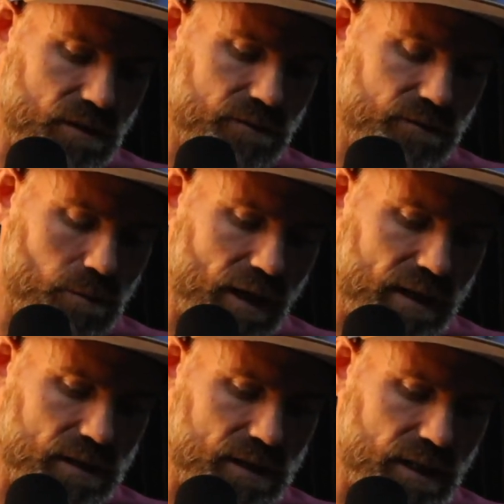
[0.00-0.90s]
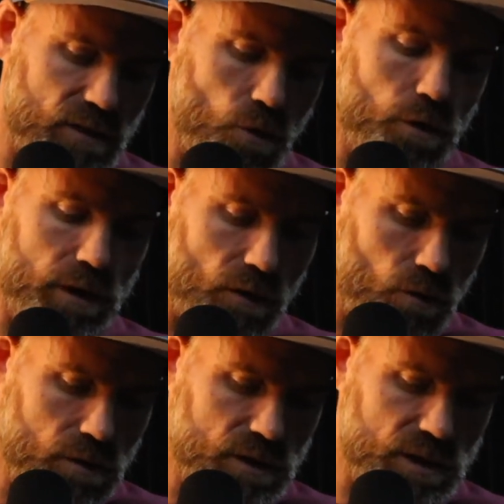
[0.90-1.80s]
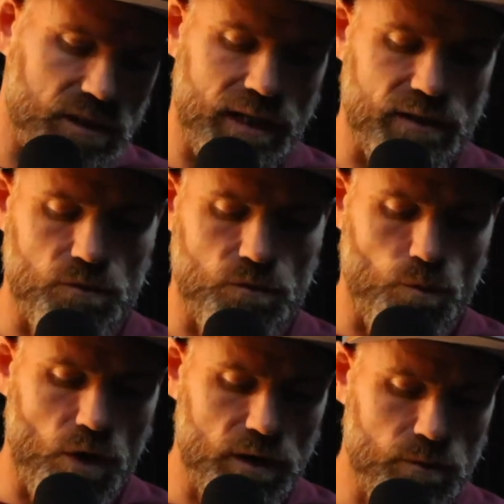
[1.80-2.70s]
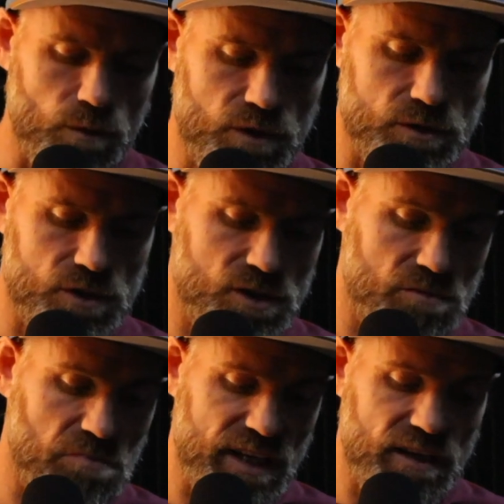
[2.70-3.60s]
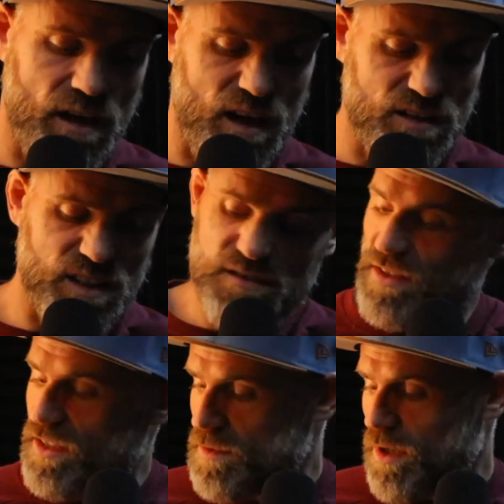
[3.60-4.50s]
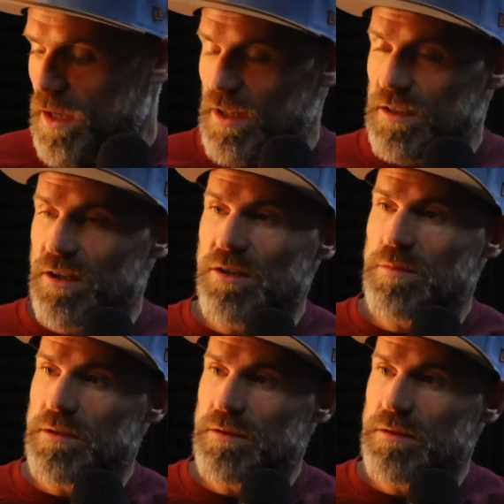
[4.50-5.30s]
from like, say, going it alone to like working us here at RT Fitness Barbell Club?